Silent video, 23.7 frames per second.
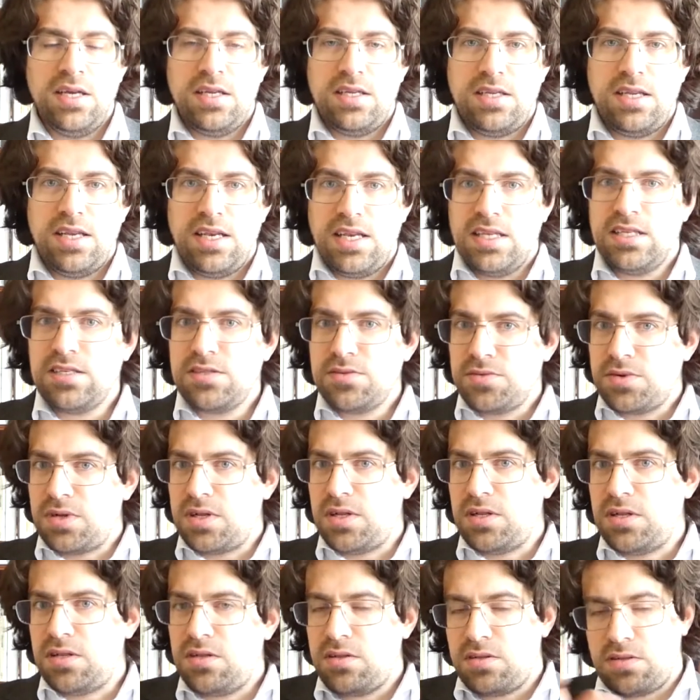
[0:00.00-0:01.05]
The
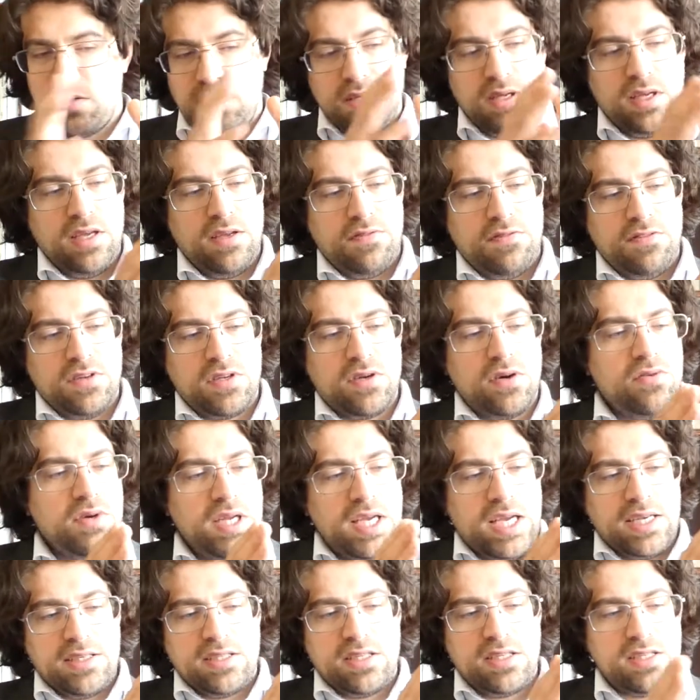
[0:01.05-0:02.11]
literal, if it
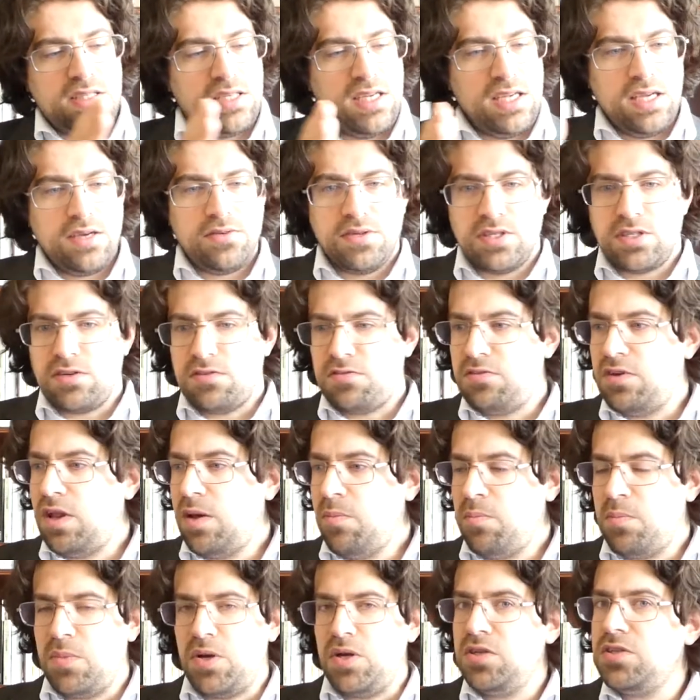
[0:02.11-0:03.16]
only has a sequence of
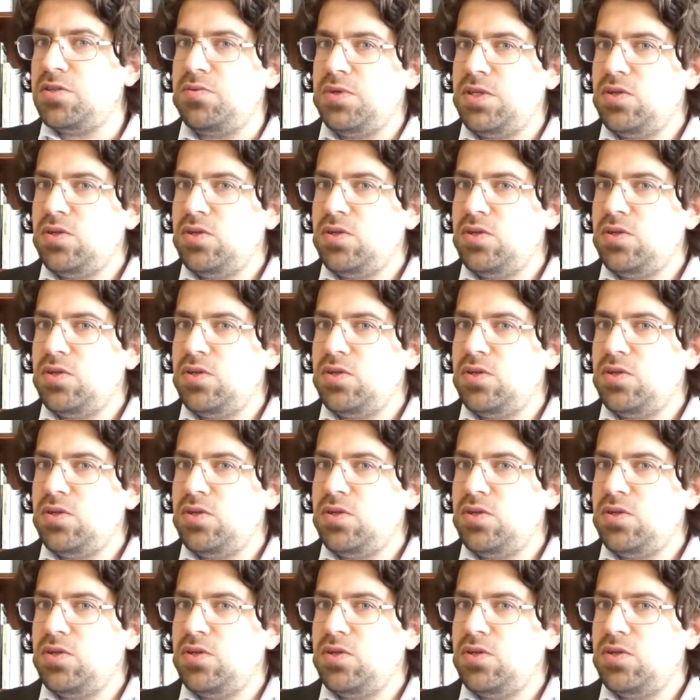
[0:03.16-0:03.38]
numbers,